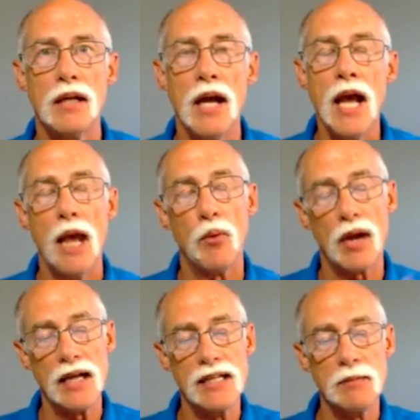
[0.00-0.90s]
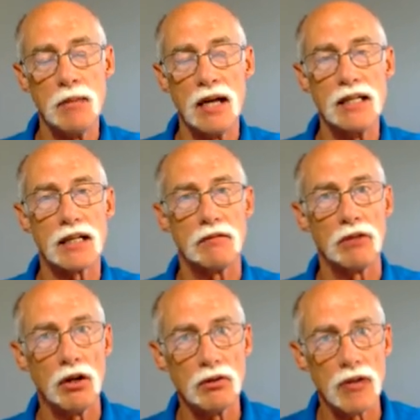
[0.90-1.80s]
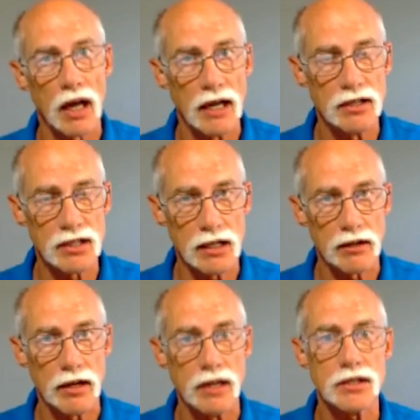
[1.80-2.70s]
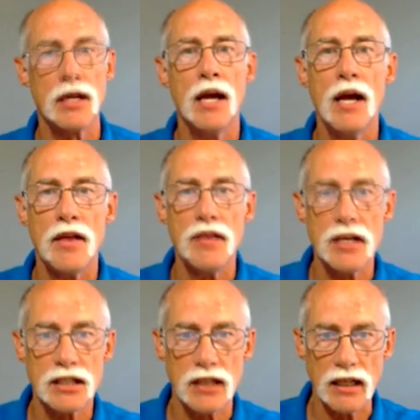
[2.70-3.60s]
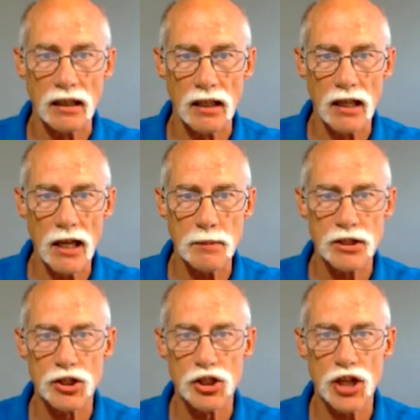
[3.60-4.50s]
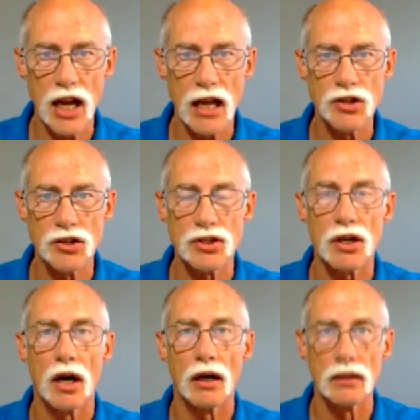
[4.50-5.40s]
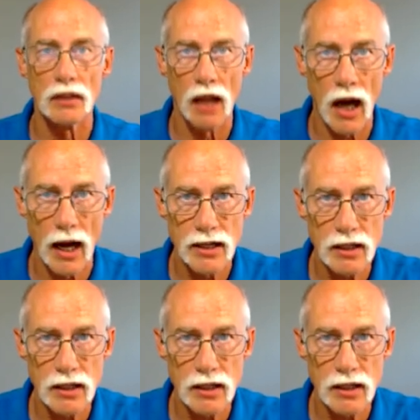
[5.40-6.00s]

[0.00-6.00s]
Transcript: And when I did my inductive load line series, this ellipse changes a lot.